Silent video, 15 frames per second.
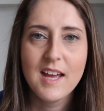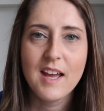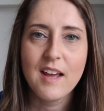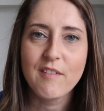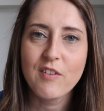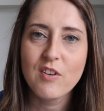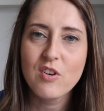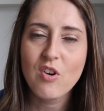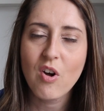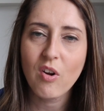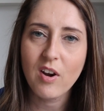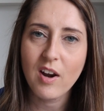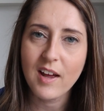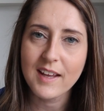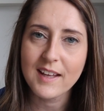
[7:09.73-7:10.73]
If you're not
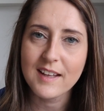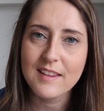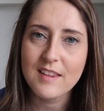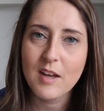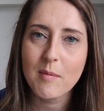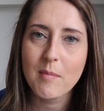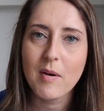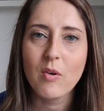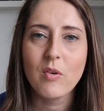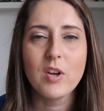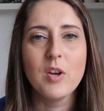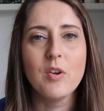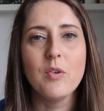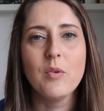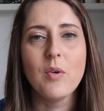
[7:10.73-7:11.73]
liking them or
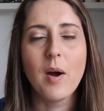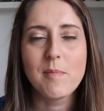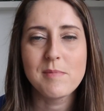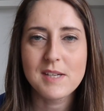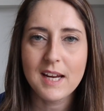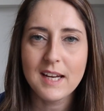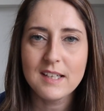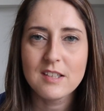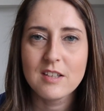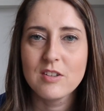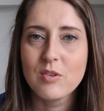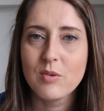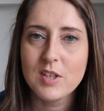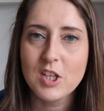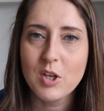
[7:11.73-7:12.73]
you update
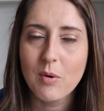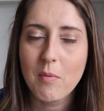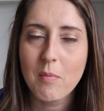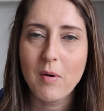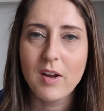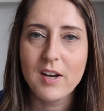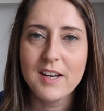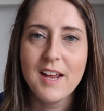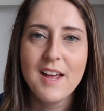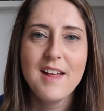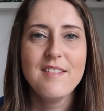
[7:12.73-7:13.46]
to a newer one,